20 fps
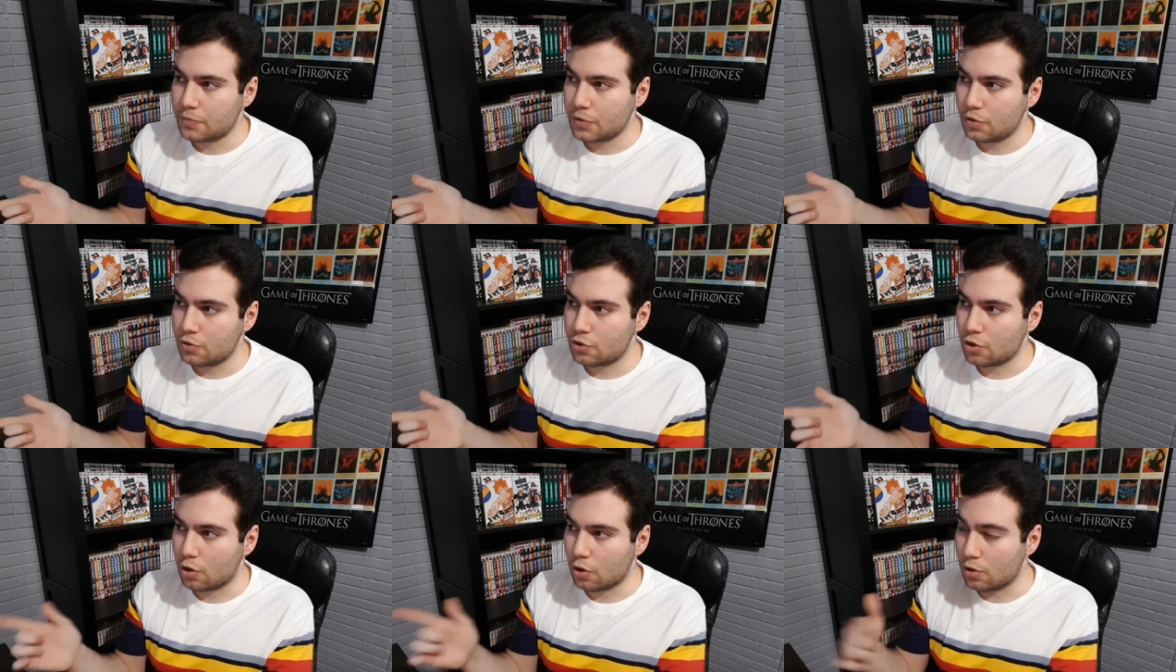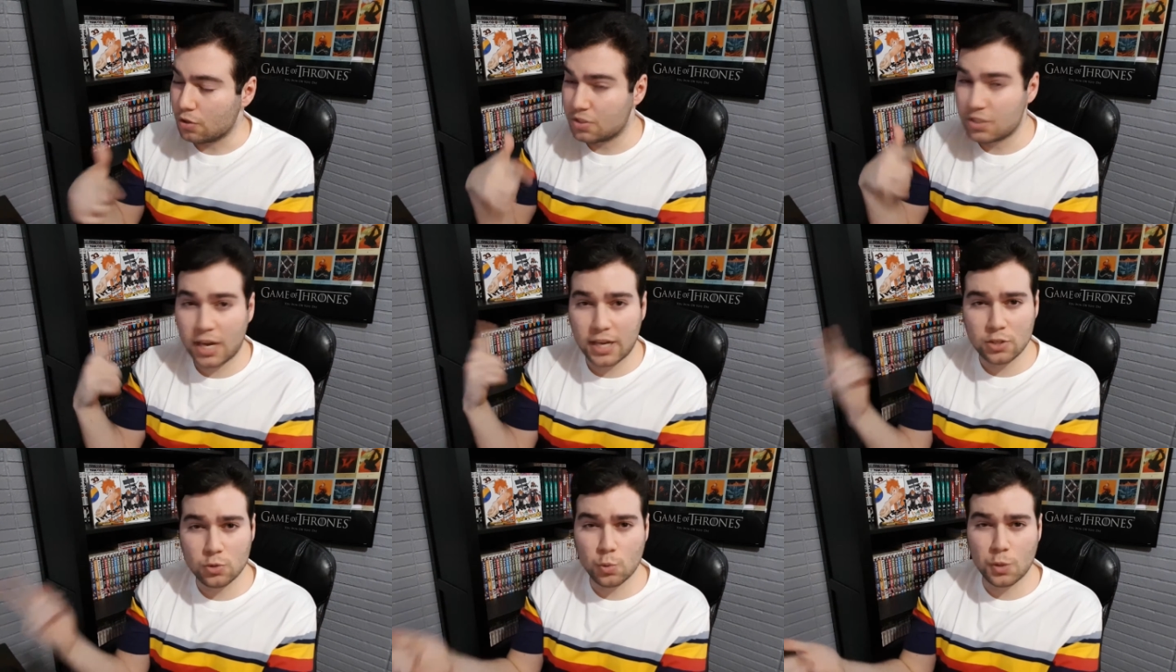So her
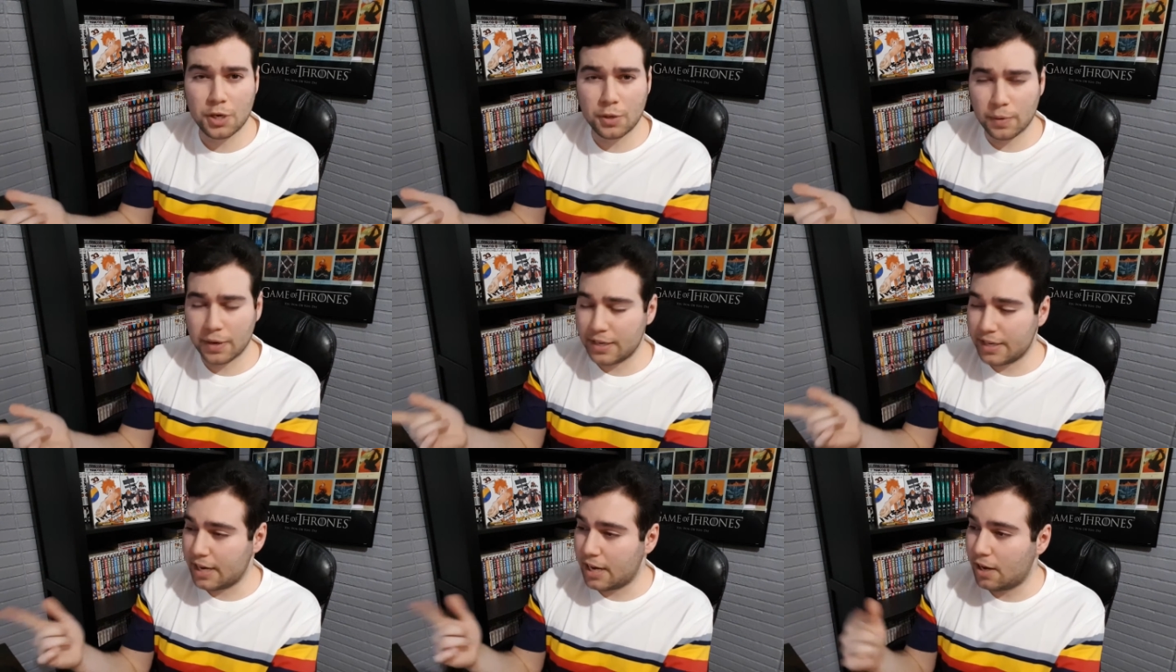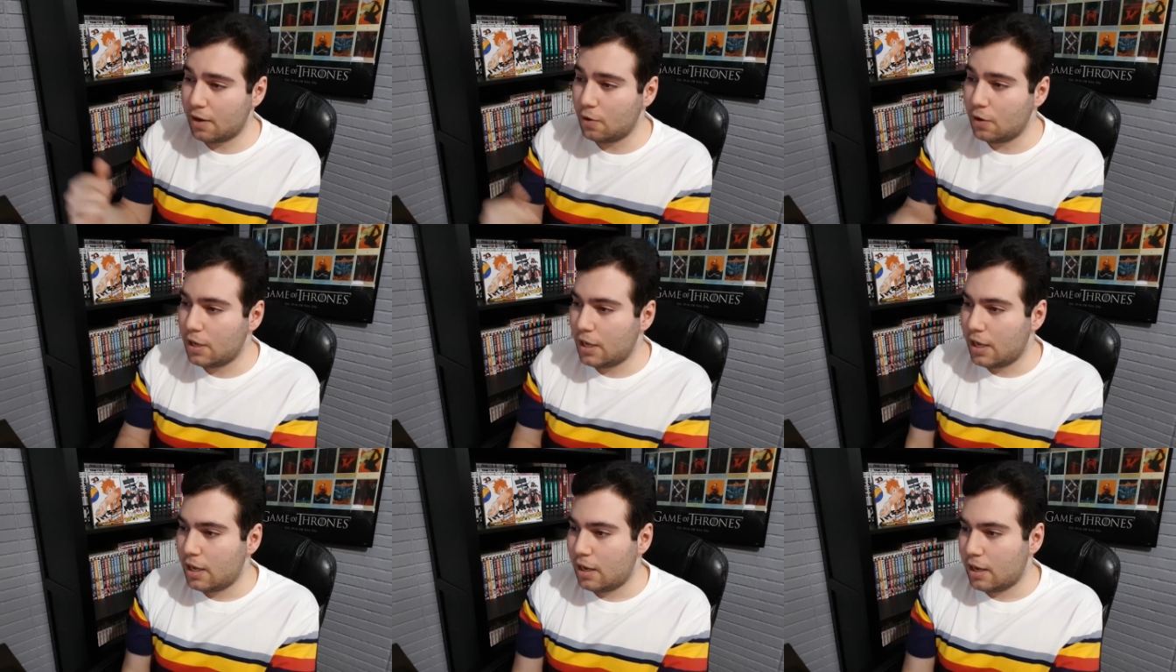side's winning right
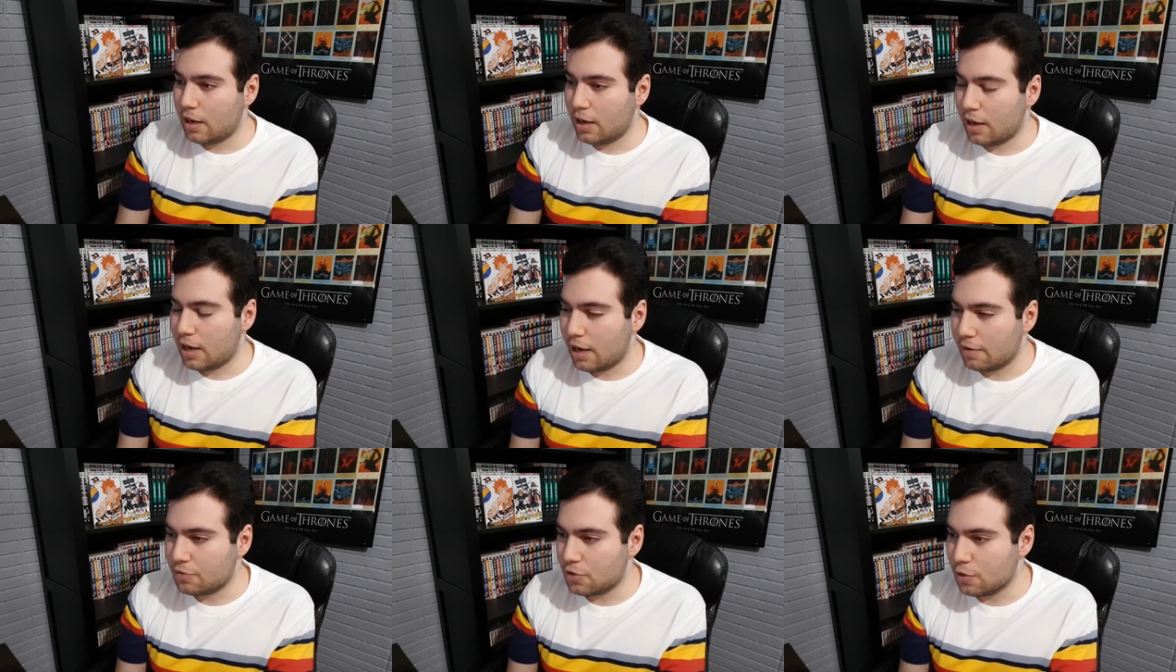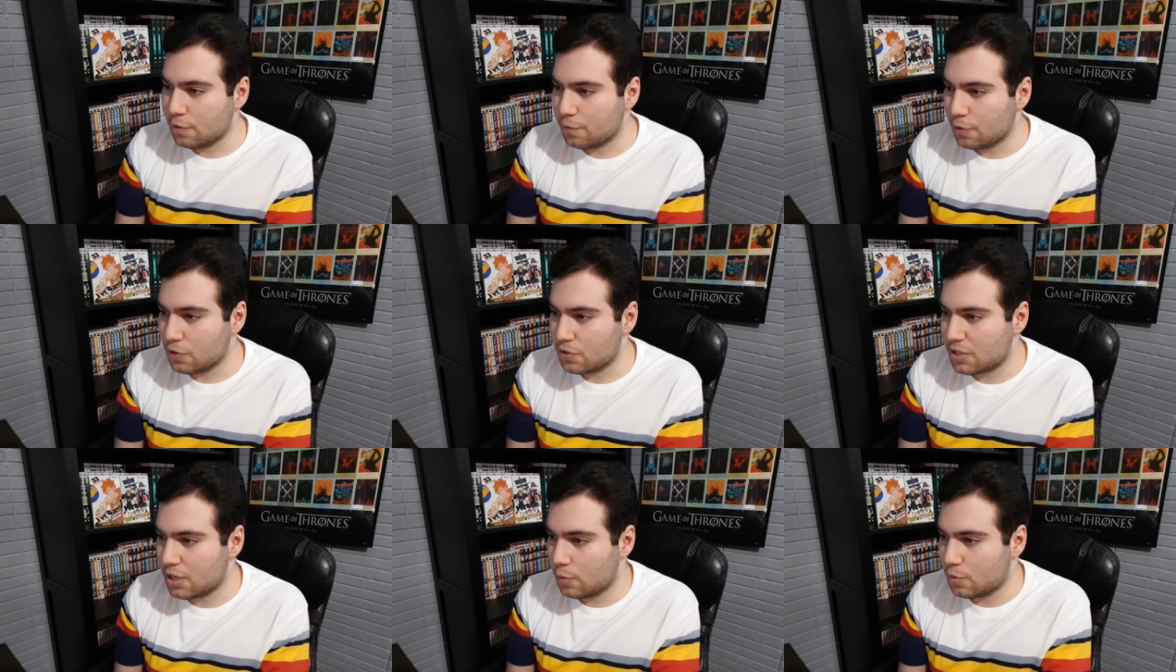now uh, after the
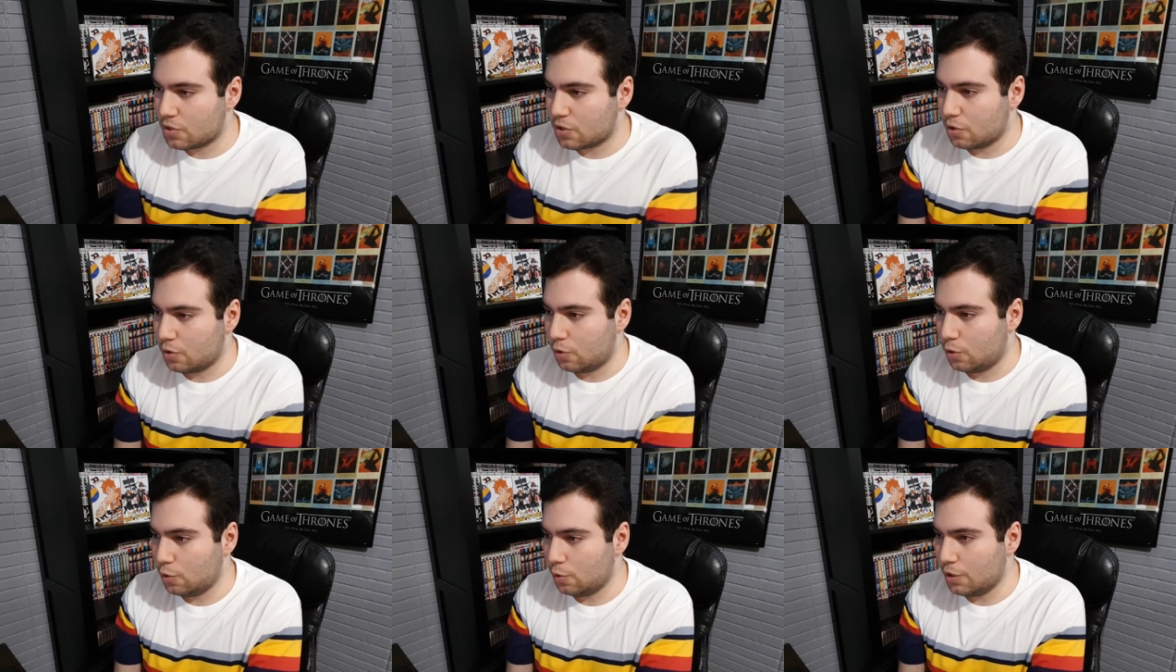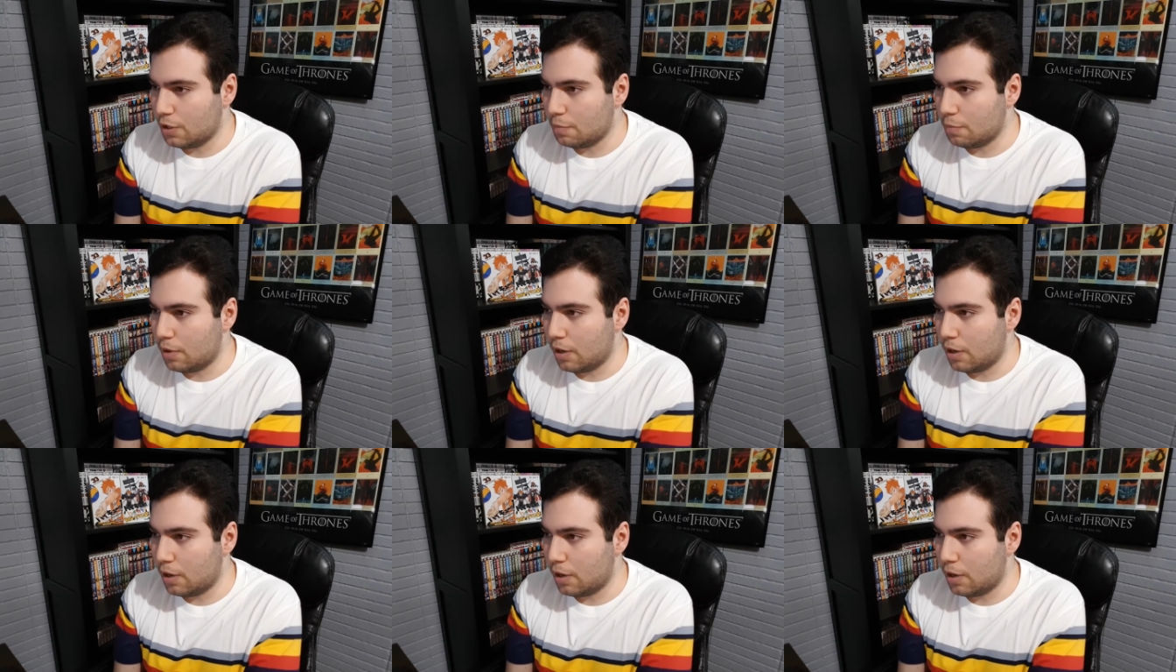first set was concluded.